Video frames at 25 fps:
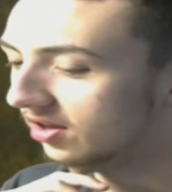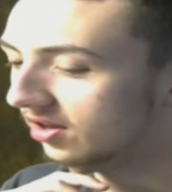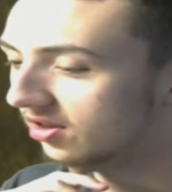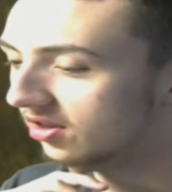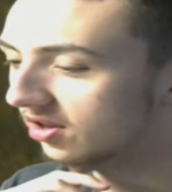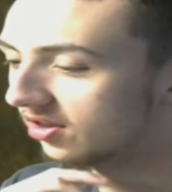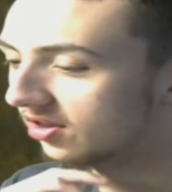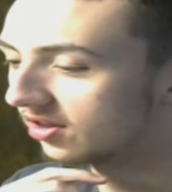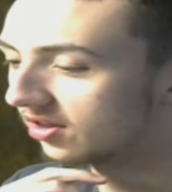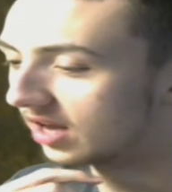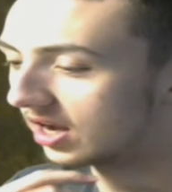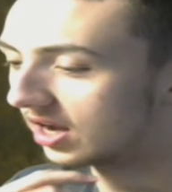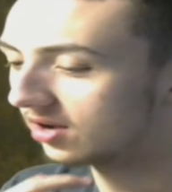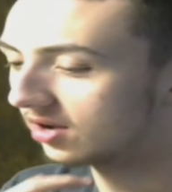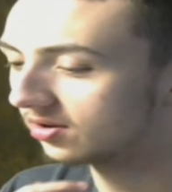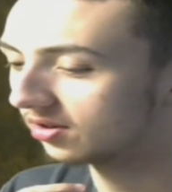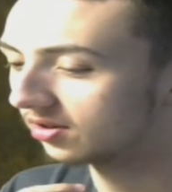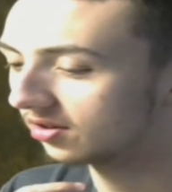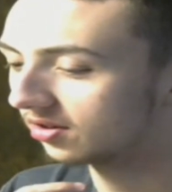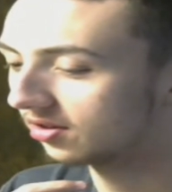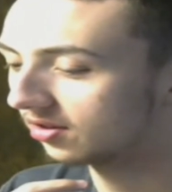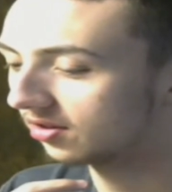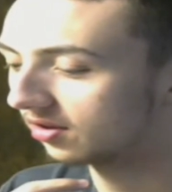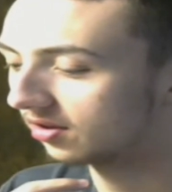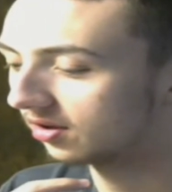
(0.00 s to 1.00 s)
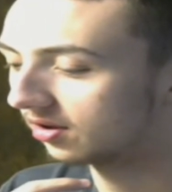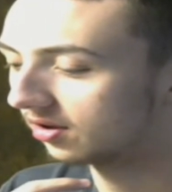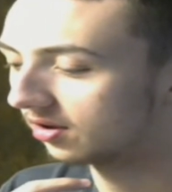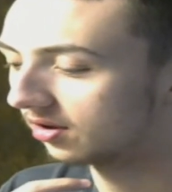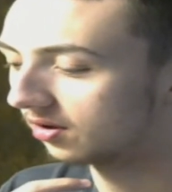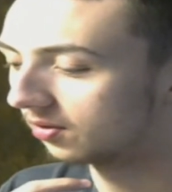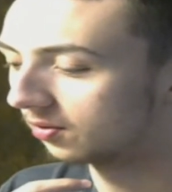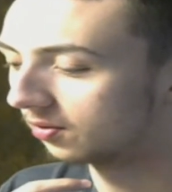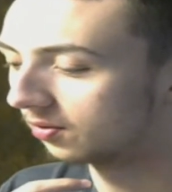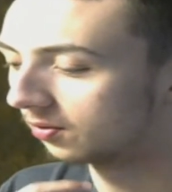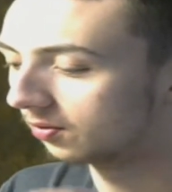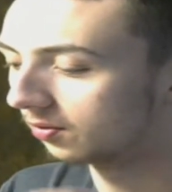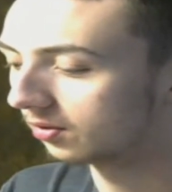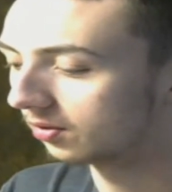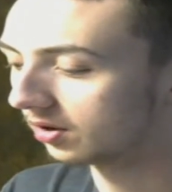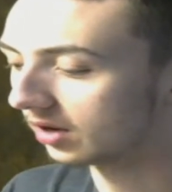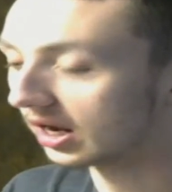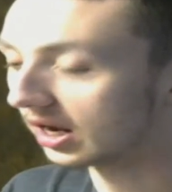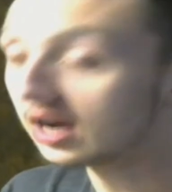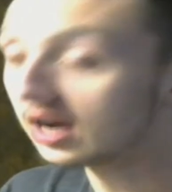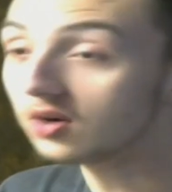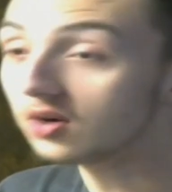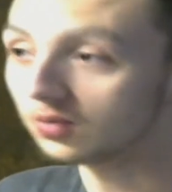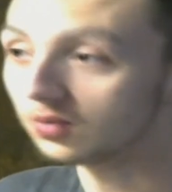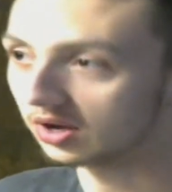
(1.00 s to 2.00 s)
it just sounds
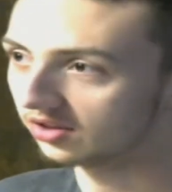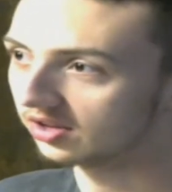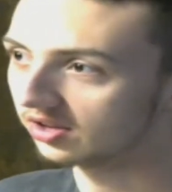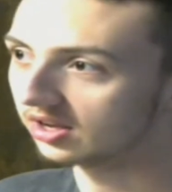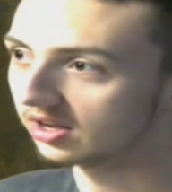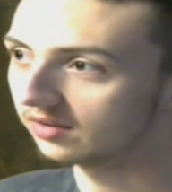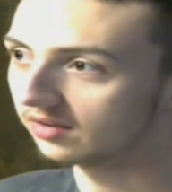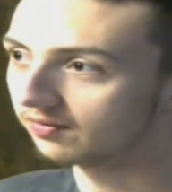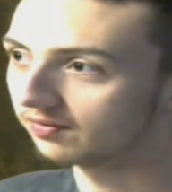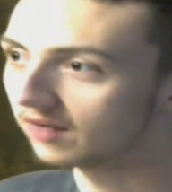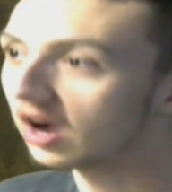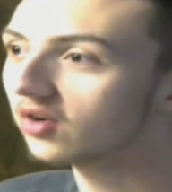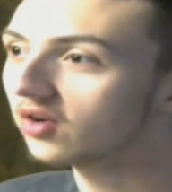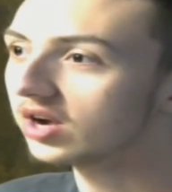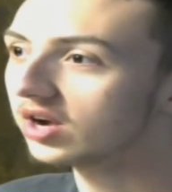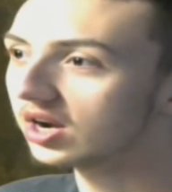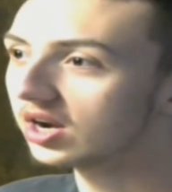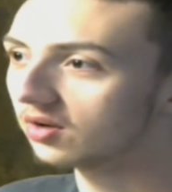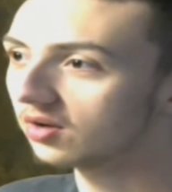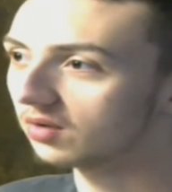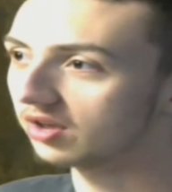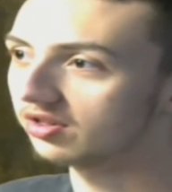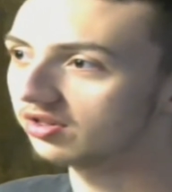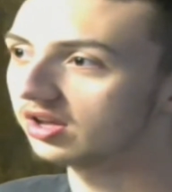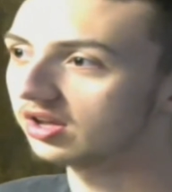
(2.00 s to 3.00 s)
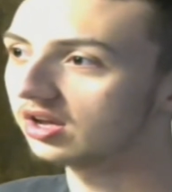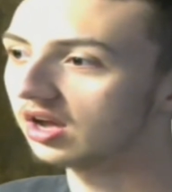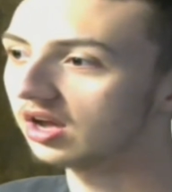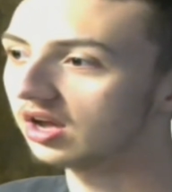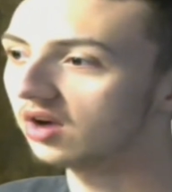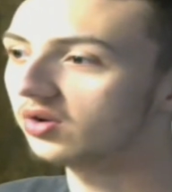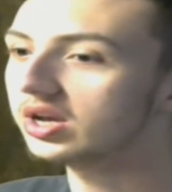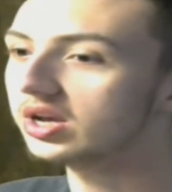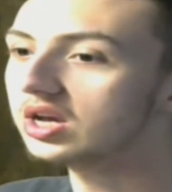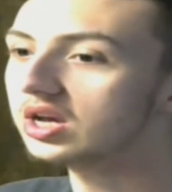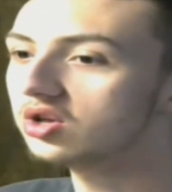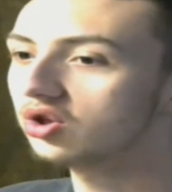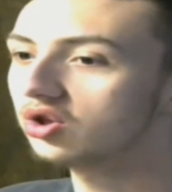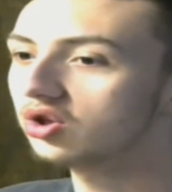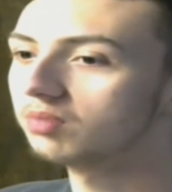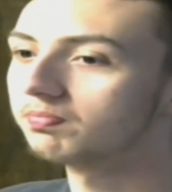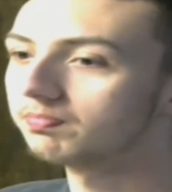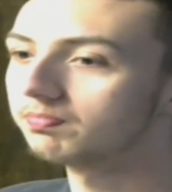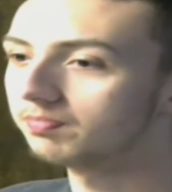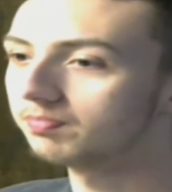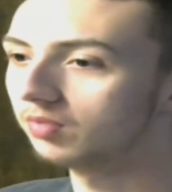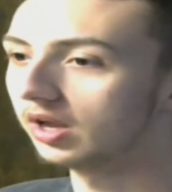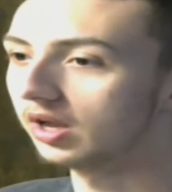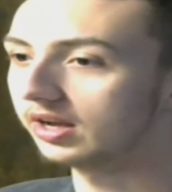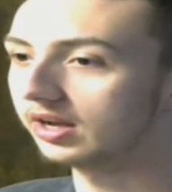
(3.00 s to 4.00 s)
interesting. Very interesting. How each,
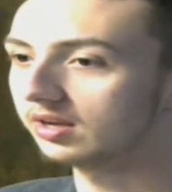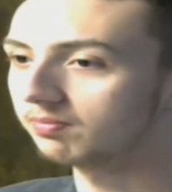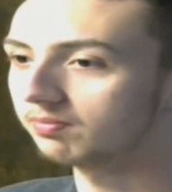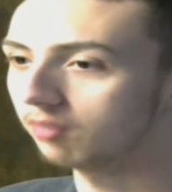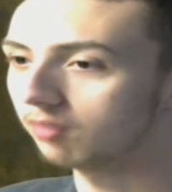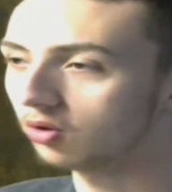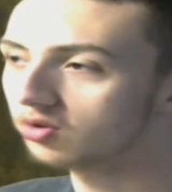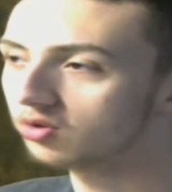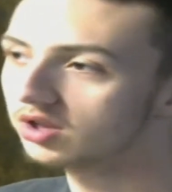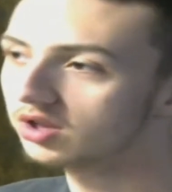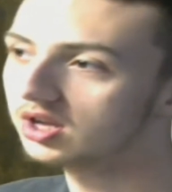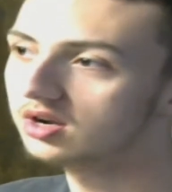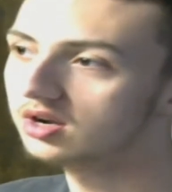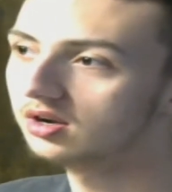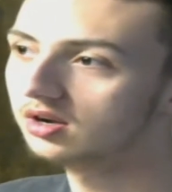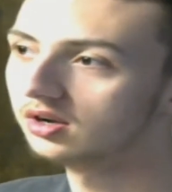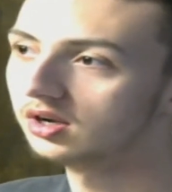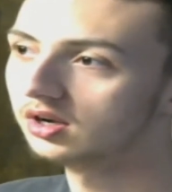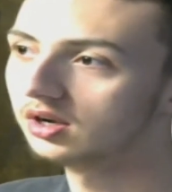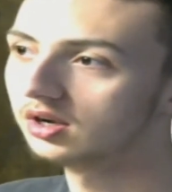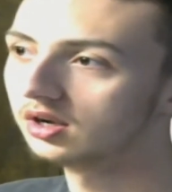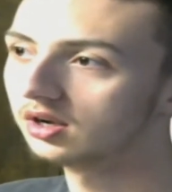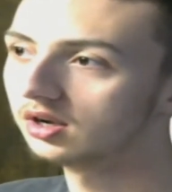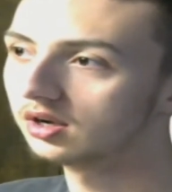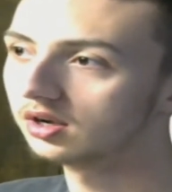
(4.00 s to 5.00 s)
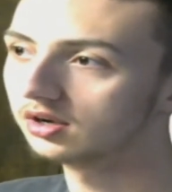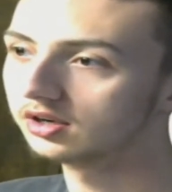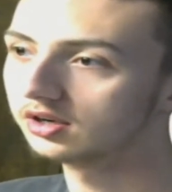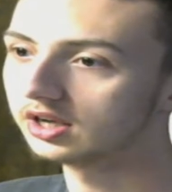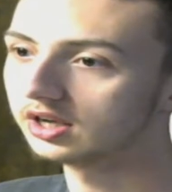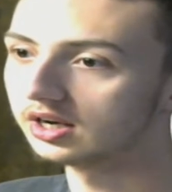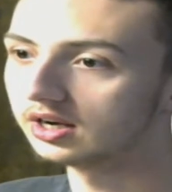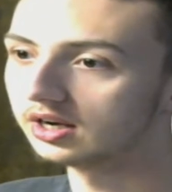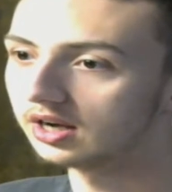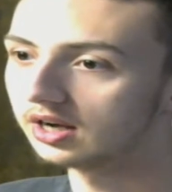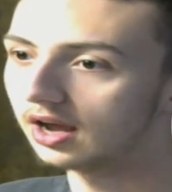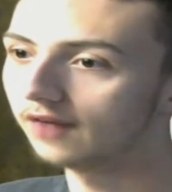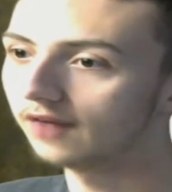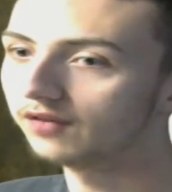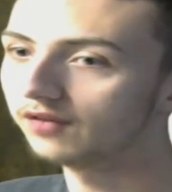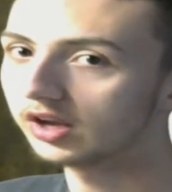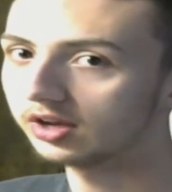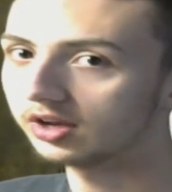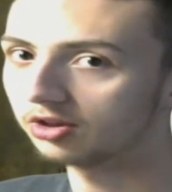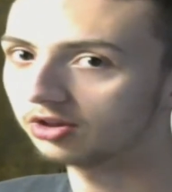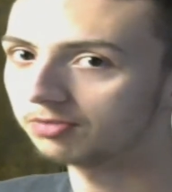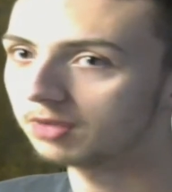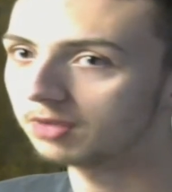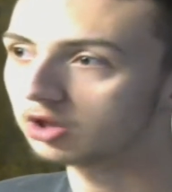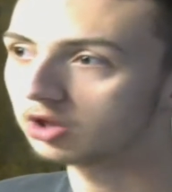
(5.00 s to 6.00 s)
like, person... can have like
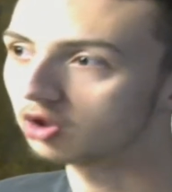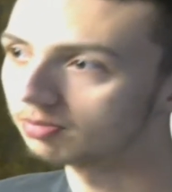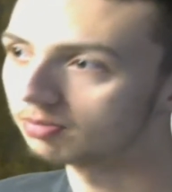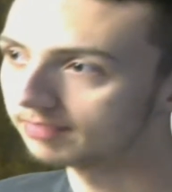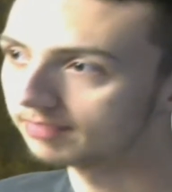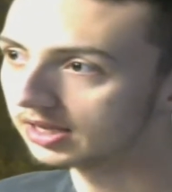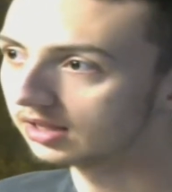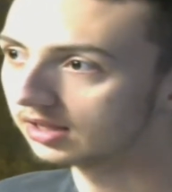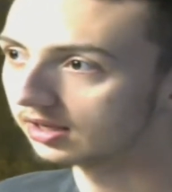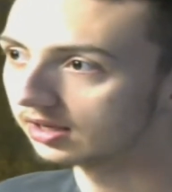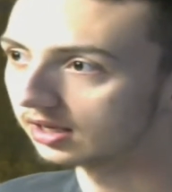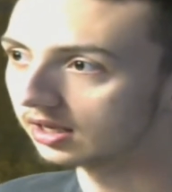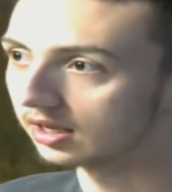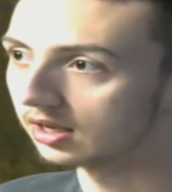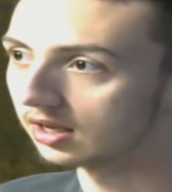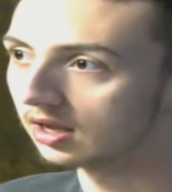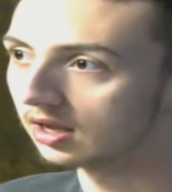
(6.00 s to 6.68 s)
a special ability,